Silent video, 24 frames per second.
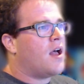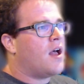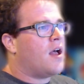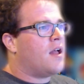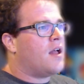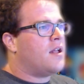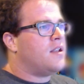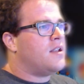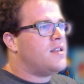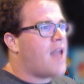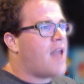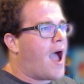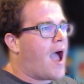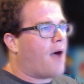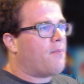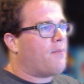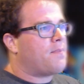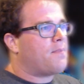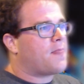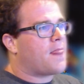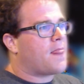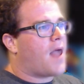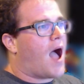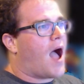Now,
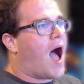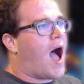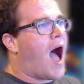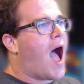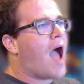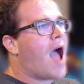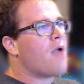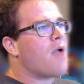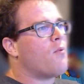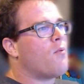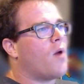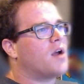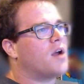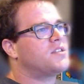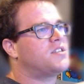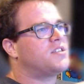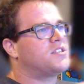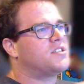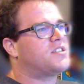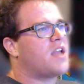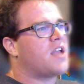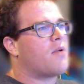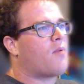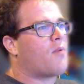I want to
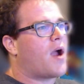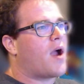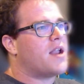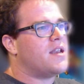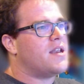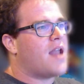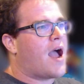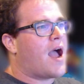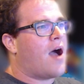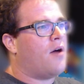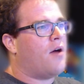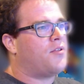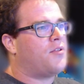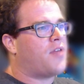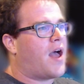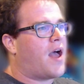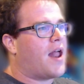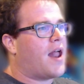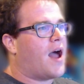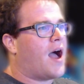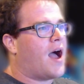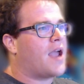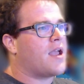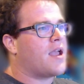say right now that
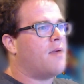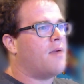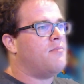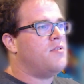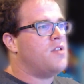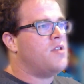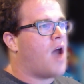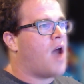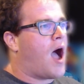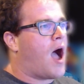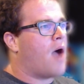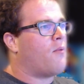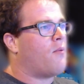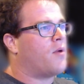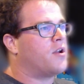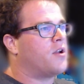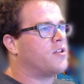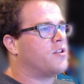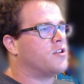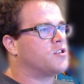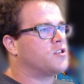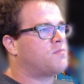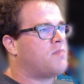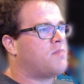I am not one of
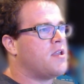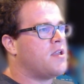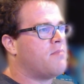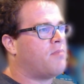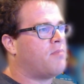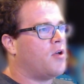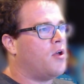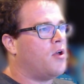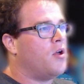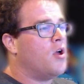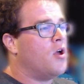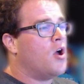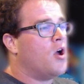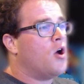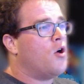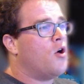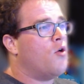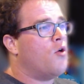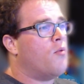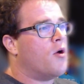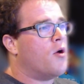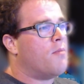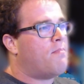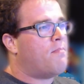those people who
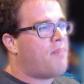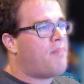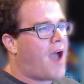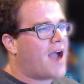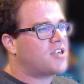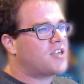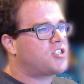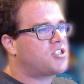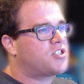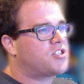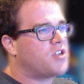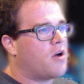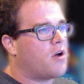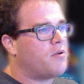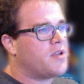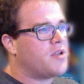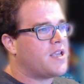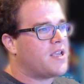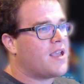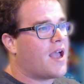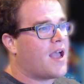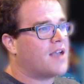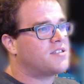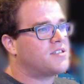would bash
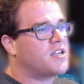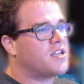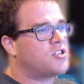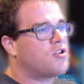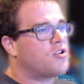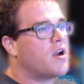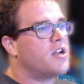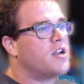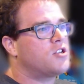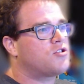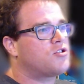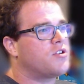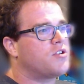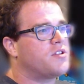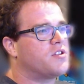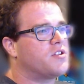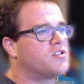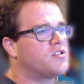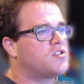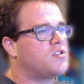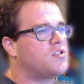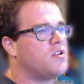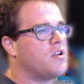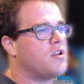Sony, as I try to treat the
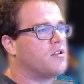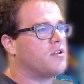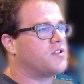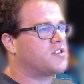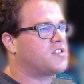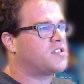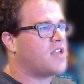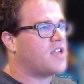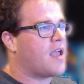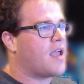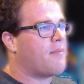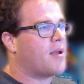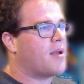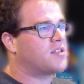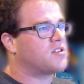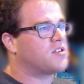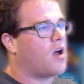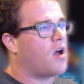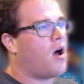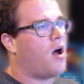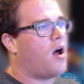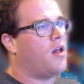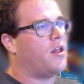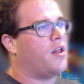studio the same as
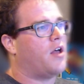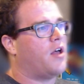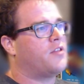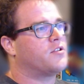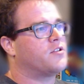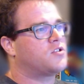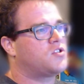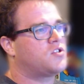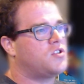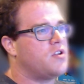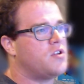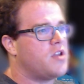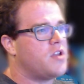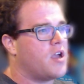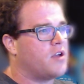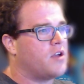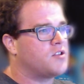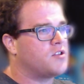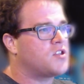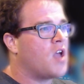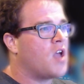all other studios.